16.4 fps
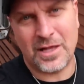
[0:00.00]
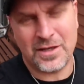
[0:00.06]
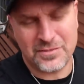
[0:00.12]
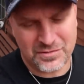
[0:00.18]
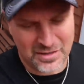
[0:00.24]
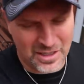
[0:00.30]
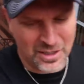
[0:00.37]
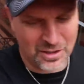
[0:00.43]

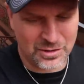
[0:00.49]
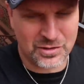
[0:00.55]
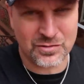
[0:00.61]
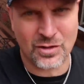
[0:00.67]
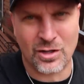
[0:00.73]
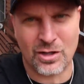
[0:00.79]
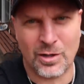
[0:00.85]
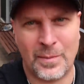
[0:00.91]
lifestyle
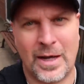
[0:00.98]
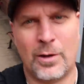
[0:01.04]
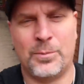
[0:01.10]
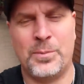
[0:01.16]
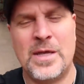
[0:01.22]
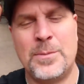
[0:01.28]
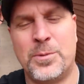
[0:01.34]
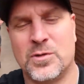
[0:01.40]
is all
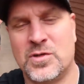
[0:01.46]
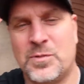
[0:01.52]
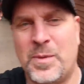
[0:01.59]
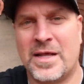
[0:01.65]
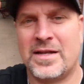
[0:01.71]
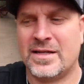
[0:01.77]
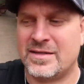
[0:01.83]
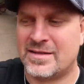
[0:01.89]
about. People
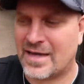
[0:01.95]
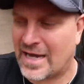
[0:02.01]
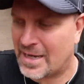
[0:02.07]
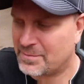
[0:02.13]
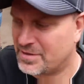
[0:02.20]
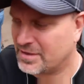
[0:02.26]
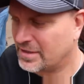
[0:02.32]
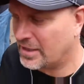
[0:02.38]
spending
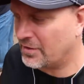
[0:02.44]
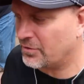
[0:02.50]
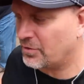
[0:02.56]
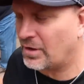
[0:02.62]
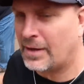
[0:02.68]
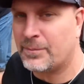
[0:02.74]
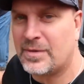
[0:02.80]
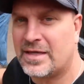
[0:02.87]
time
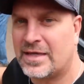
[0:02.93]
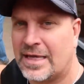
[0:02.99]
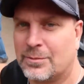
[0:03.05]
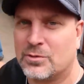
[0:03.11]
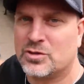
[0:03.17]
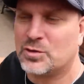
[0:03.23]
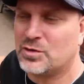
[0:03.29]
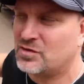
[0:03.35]
together and being
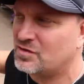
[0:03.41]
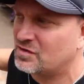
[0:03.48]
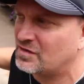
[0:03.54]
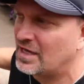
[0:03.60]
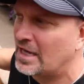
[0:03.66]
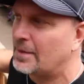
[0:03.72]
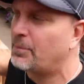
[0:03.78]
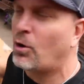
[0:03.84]
able to
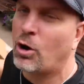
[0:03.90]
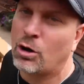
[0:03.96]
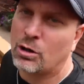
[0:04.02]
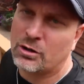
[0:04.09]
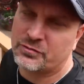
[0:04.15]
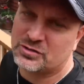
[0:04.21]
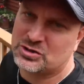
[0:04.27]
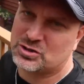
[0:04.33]
escape
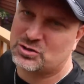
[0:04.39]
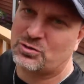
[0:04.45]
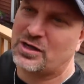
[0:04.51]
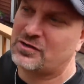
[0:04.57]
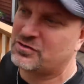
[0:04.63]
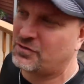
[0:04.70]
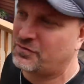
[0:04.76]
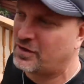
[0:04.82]
all the
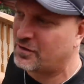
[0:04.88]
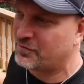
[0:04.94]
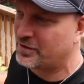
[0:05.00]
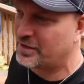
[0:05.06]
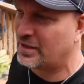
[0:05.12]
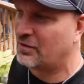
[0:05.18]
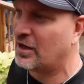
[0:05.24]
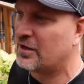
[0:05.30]
stress of
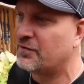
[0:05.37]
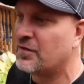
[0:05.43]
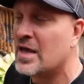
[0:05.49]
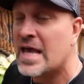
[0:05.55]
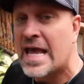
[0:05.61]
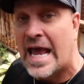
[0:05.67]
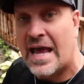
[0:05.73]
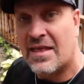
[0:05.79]
everyday life.
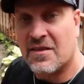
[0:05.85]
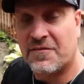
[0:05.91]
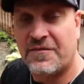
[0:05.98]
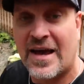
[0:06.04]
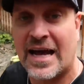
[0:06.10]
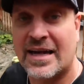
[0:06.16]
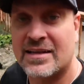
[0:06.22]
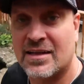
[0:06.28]
And the
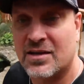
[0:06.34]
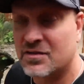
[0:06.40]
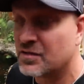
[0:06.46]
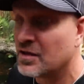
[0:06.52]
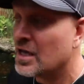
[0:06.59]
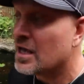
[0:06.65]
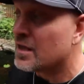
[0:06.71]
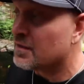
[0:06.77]
fact
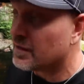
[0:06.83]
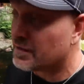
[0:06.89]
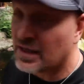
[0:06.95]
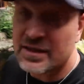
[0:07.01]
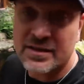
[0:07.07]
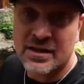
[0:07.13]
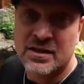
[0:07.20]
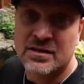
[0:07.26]
is that
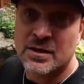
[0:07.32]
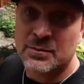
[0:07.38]
they did it